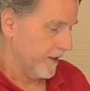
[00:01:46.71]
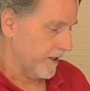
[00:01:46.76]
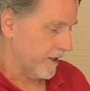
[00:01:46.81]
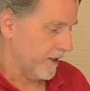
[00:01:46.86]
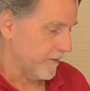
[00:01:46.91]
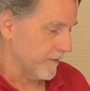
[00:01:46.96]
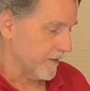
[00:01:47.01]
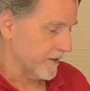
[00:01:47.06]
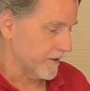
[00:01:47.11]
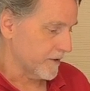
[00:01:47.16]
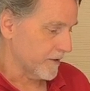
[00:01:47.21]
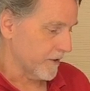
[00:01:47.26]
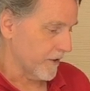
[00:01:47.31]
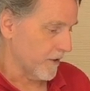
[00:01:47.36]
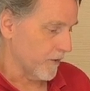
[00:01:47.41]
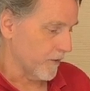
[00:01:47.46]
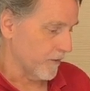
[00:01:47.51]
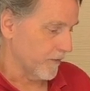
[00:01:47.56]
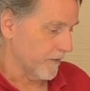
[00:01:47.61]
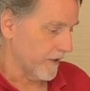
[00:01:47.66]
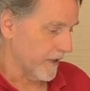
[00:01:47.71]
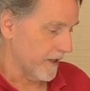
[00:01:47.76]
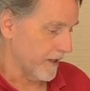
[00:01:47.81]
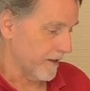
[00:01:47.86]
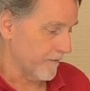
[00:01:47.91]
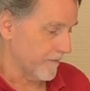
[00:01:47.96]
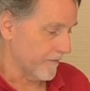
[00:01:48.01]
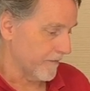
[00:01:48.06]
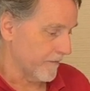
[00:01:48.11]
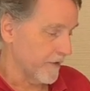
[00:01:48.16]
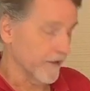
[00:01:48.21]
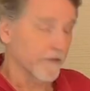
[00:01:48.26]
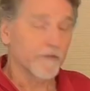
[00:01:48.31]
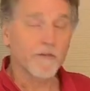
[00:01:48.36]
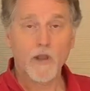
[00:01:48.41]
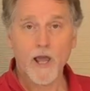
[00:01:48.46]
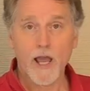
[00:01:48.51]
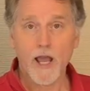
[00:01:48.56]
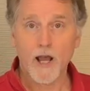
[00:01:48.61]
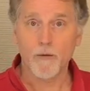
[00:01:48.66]
Um, and so um,
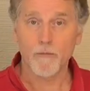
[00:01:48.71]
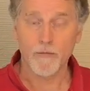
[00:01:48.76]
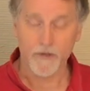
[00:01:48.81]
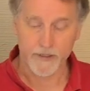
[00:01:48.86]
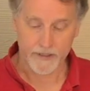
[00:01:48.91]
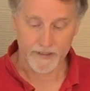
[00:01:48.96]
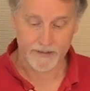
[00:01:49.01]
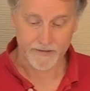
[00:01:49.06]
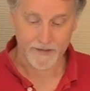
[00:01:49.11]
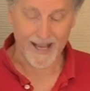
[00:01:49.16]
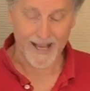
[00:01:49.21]
this lab is